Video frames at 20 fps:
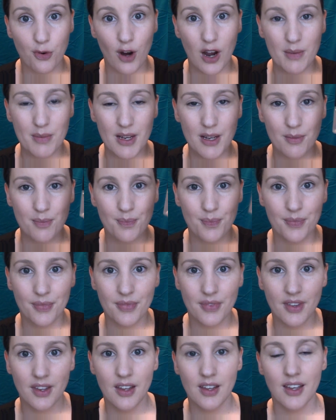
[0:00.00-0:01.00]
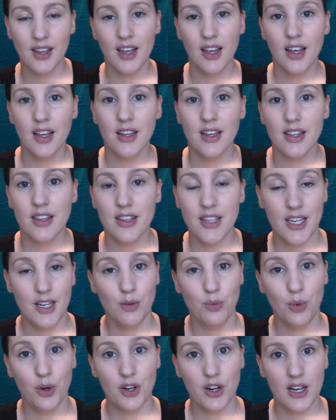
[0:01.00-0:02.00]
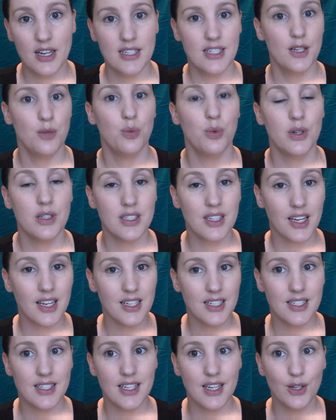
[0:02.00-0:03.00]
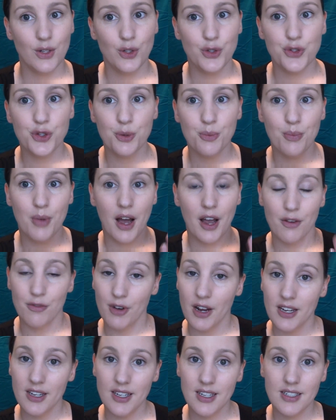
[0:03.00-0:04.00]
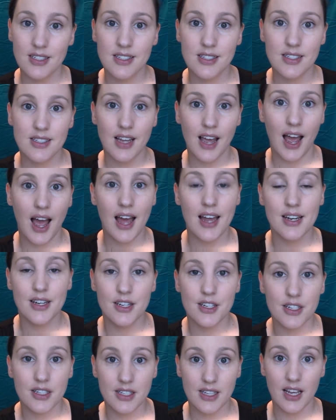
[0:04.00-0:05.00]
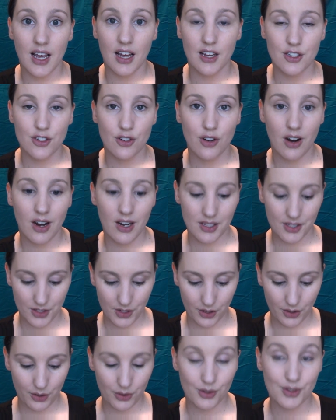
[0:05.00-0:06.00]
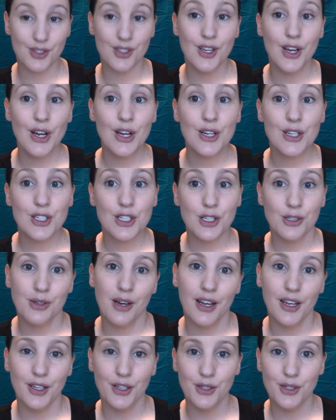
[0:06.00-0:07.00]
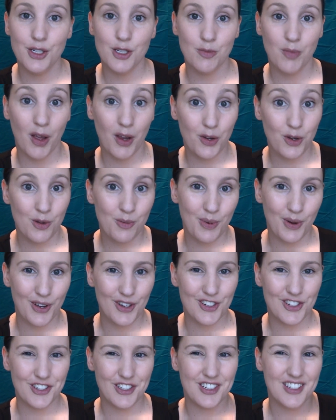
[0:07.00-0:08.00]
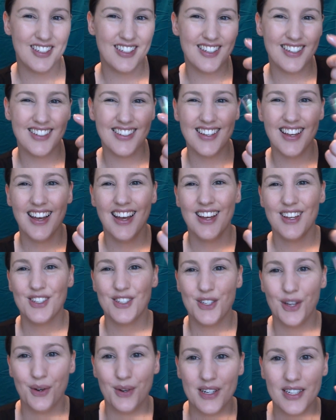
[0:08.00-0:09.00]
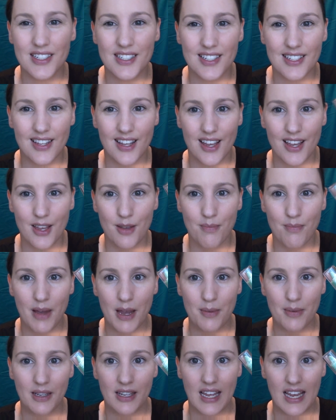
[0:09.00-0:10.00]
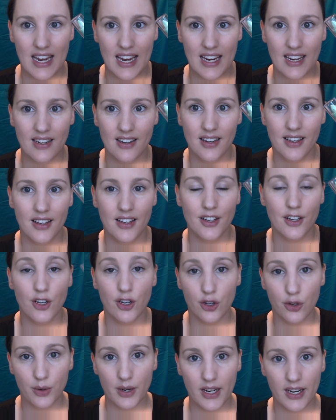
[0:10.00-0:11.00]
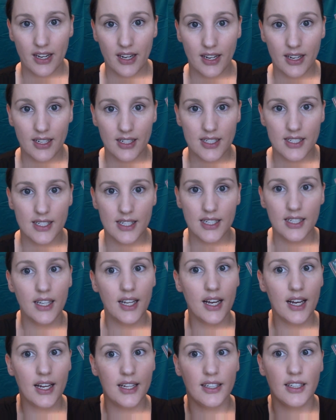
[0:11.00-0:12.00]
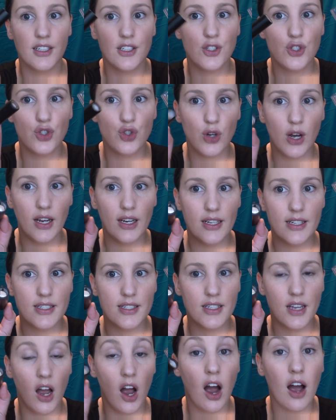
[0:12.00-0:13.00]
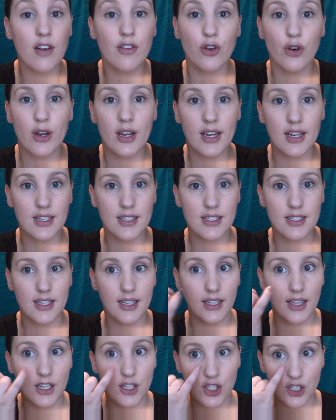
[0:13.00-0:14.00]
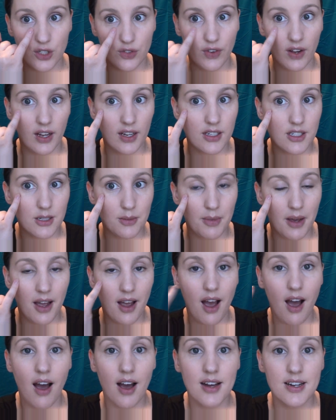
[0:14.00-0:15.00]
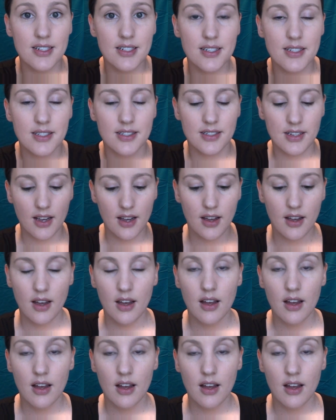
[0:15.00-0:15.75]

primer. Then what I did was concealed my redness and the under eye circles. So I used my new purchases. So it's the Maybelline green concealer and the Australis ivory concealer just for under my eyes.